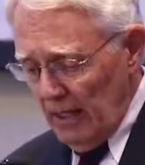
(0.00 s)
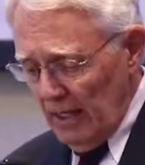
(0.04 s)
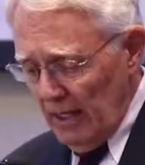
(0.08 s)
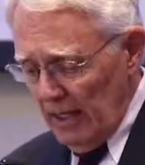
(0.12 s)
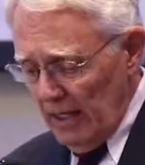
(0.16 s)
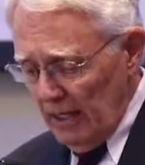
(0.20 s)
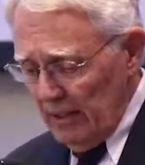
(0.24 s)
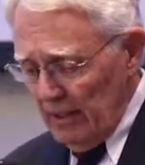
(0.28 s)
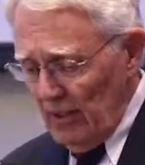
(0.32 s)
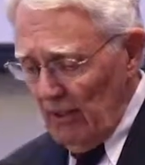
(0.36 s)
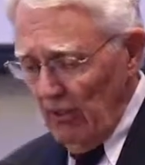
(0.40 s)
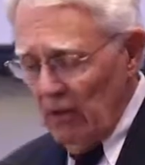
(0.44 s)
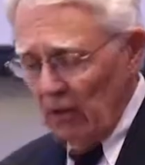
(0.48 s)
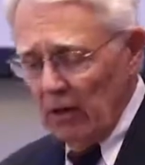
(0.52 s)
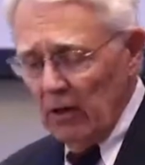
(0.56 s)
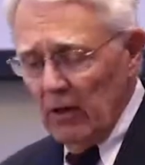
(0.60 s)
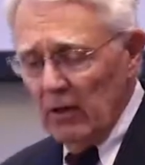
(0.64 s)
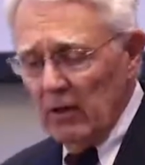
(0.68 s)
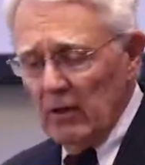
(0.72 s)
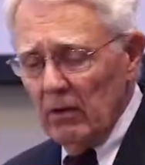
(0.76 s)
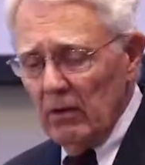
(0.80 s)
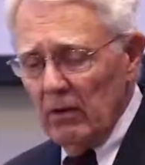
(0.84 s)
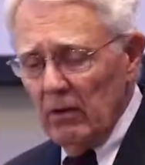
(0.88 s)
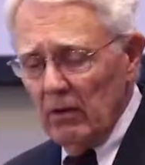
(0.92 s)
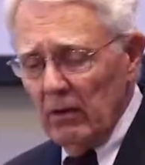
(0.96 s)
and
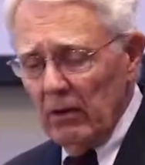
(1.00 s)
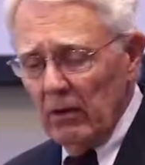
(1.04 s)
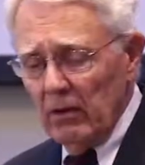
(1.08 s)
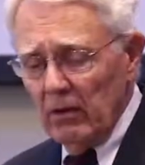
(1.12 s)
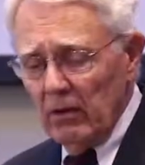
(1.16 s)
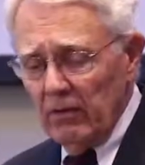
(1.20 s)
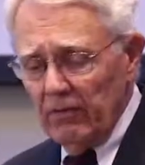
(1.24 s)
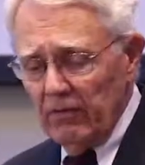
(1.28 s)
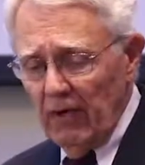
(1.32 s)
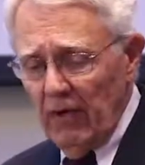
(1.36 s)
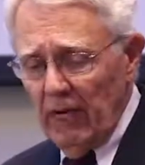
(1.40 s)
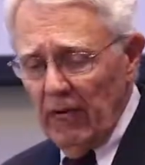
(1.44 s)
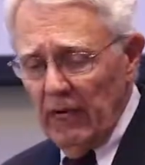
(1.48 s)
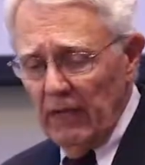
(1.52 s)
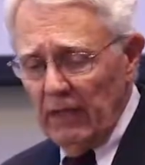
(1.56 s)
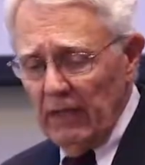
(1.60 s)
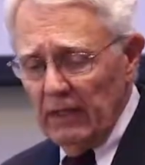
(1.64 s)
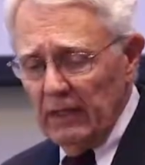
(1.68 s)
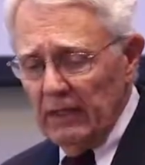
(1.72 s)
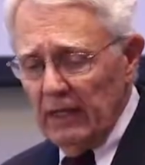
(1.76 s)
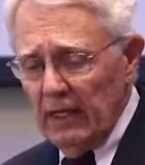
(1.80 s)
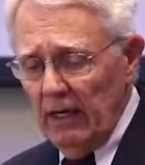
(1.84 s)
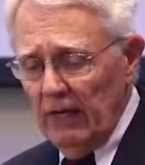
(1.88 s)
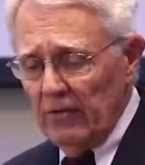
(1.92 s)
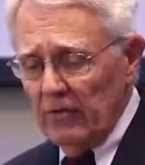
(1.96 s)
we were invited
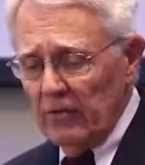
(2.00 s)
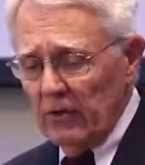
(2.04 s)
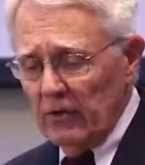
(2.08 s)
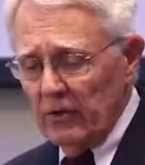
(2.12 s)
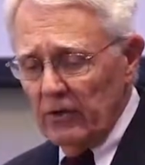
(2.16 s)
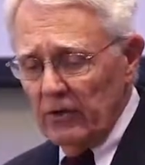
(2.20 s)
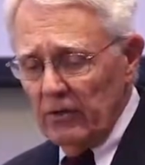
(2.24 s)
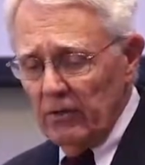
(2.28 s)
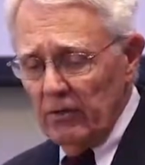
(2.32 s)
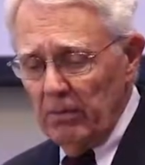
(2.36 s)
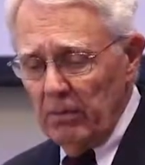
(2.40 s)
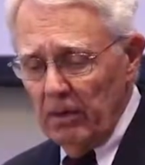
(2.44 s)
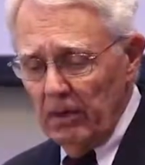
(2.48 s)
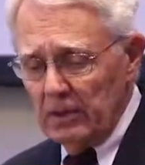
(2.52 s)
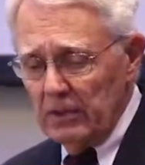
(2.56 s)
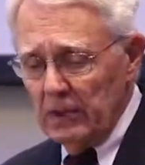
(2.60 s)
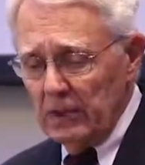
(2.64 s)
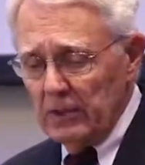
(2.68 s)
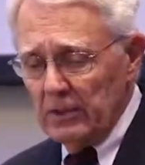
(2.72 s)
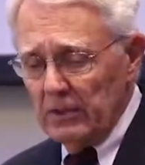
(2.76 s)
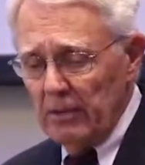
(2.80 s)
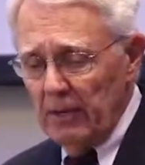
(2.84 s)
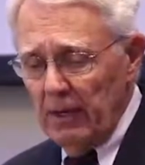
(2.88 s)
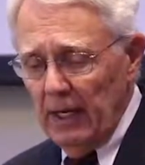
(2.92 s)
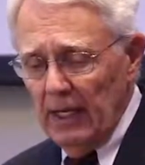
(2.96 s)
in Denver to
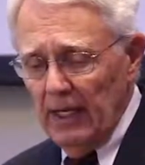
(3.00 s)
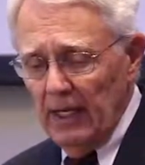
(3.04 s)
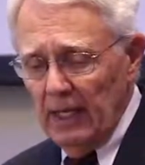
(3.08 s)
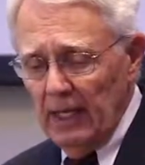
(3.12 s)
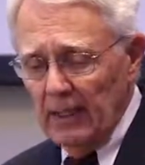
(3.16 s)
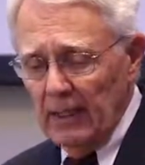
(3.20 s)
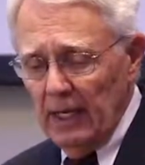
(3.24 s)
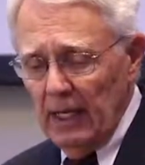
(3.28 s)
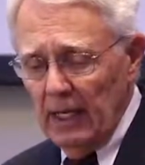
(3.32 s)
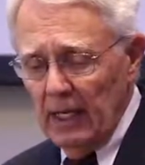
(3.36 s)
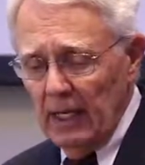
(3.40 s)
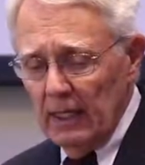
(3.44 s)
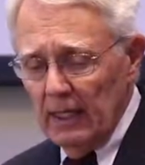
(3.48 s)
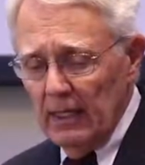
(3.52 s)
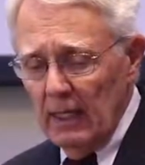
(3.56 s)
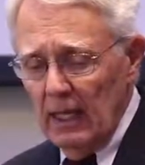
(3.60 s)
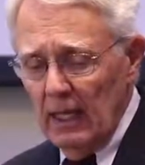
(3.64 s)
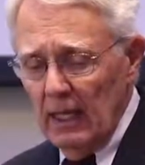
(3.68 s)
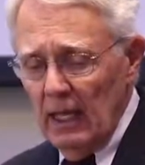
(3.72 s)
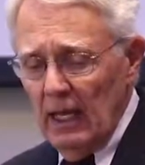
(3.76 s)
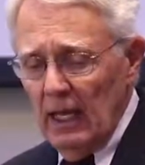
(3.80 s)
participate in that.